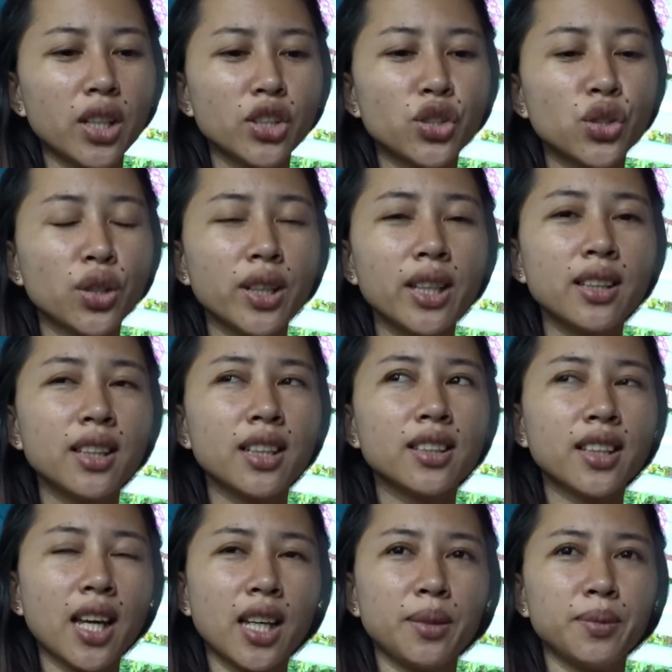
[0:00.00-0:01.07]
during the
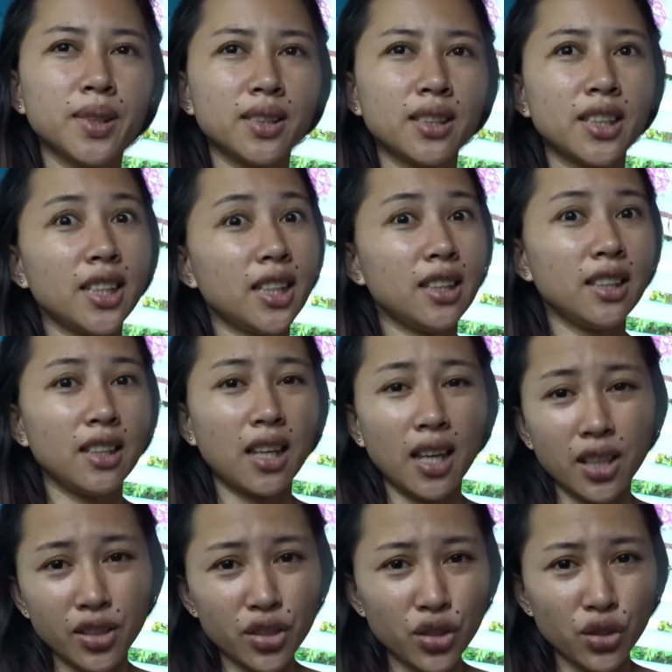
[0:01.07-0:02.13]
time that I
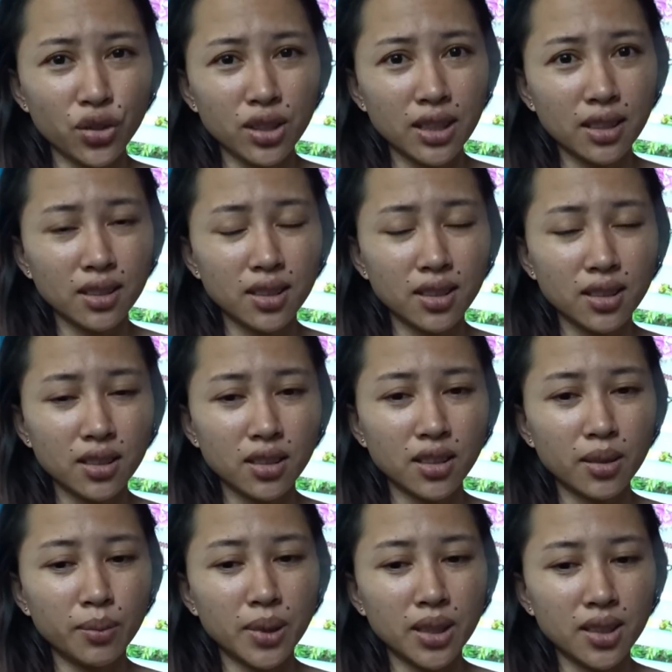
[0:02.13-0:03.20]
engaged to
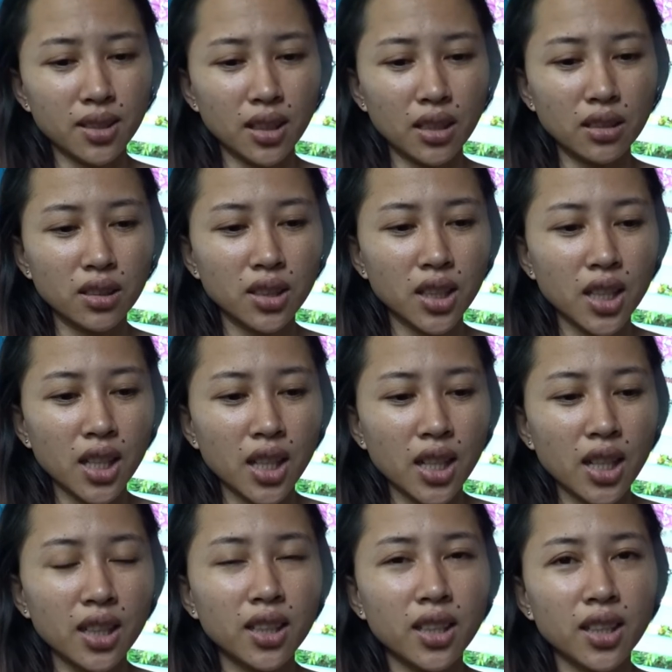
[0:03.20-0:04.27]
the business,
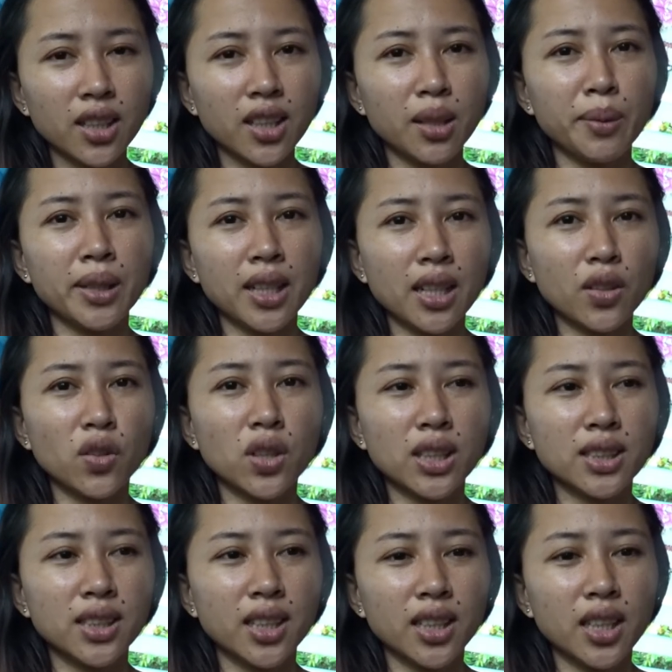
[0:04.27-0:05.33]
hindi rin naman ako
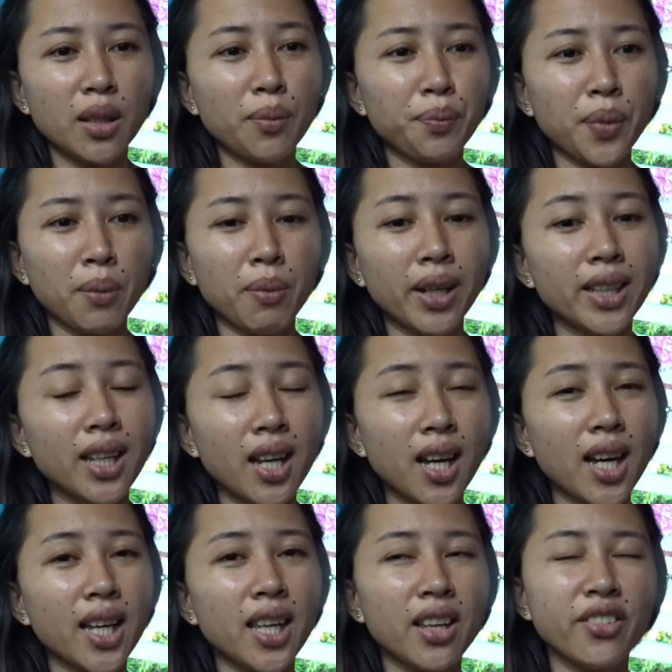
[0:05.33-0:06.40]
kasi naging
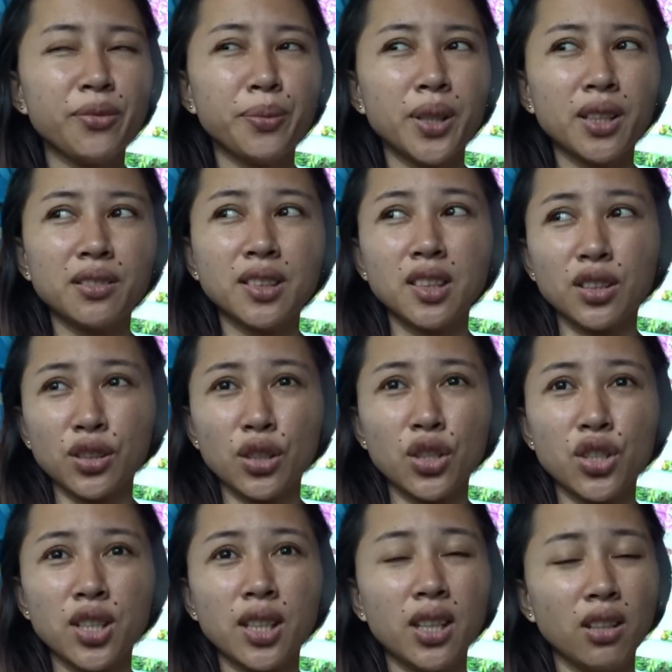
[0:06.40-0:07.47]
pabaya. I have been
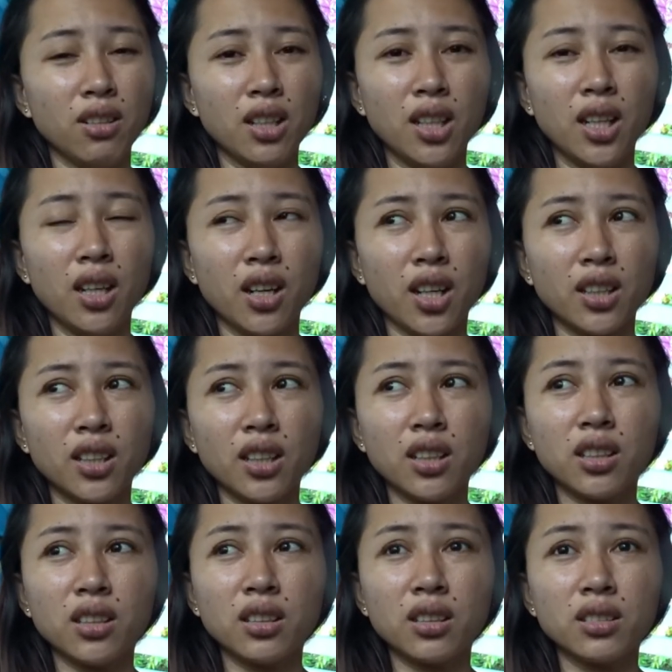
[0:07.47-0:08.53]
researching, reading
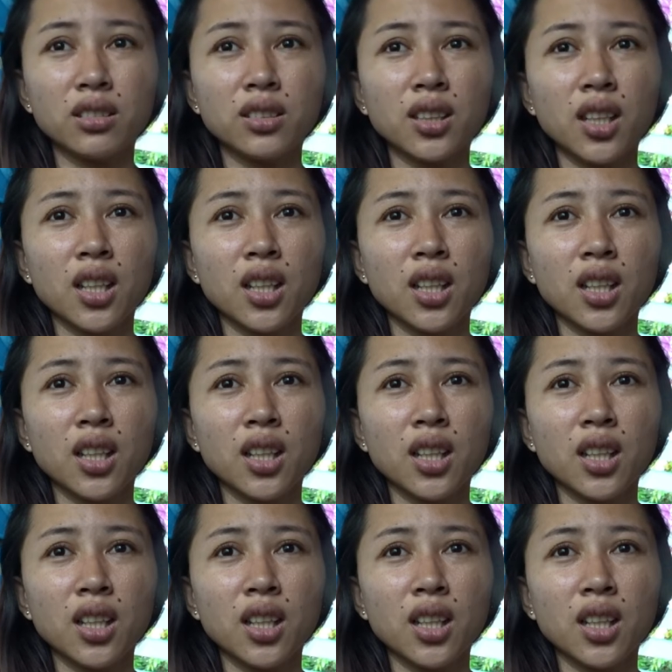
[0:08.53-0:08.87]
articles,